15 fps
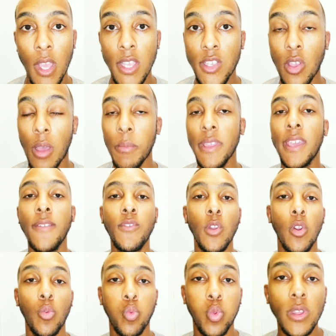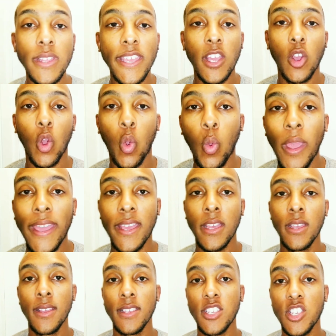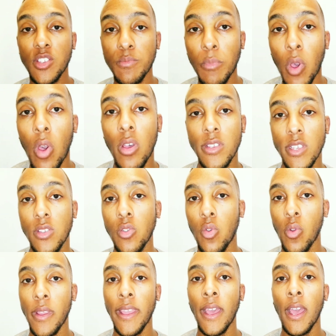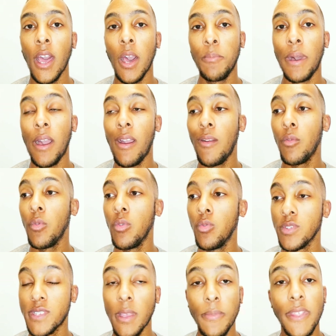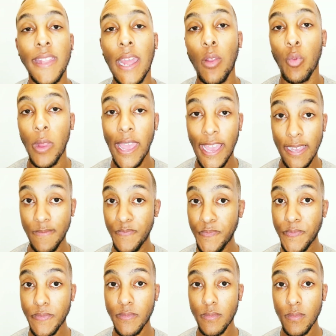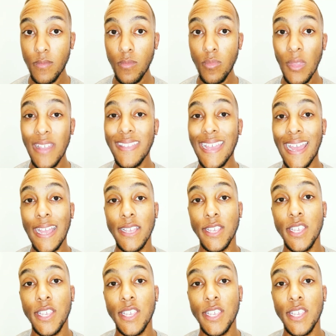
So I'm going to give you a really quick, small story about something I read, that a